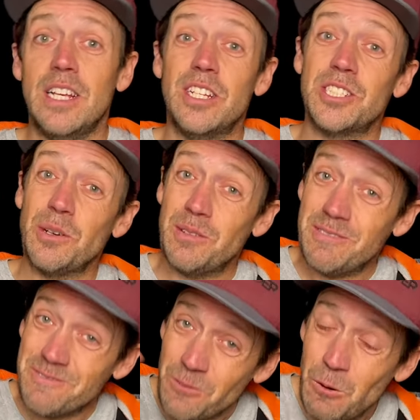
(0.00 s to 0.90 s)
So
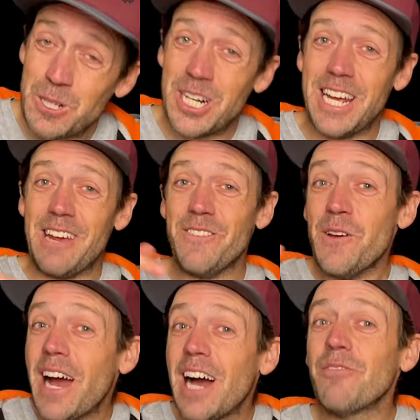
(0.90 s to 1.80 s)
unfortunately, if you
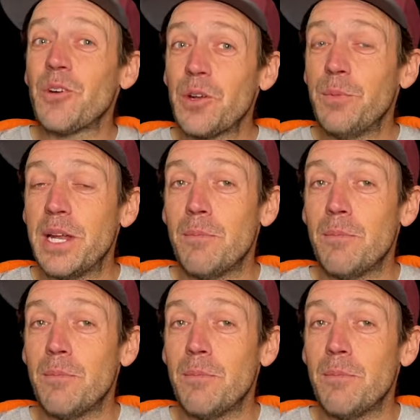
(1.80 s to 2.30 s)
have got a bit of